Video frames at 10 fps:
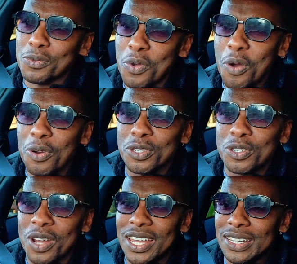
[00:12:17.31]
we always
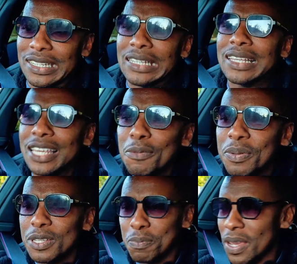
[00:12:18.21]
try and keep
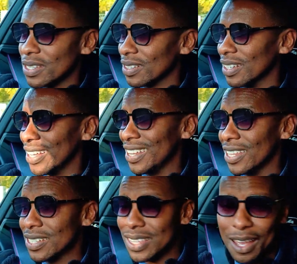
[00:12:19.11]
it special, and
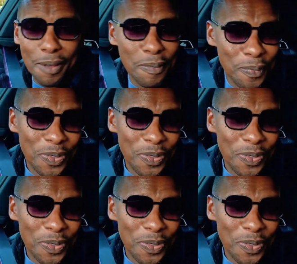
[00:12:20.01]
this time,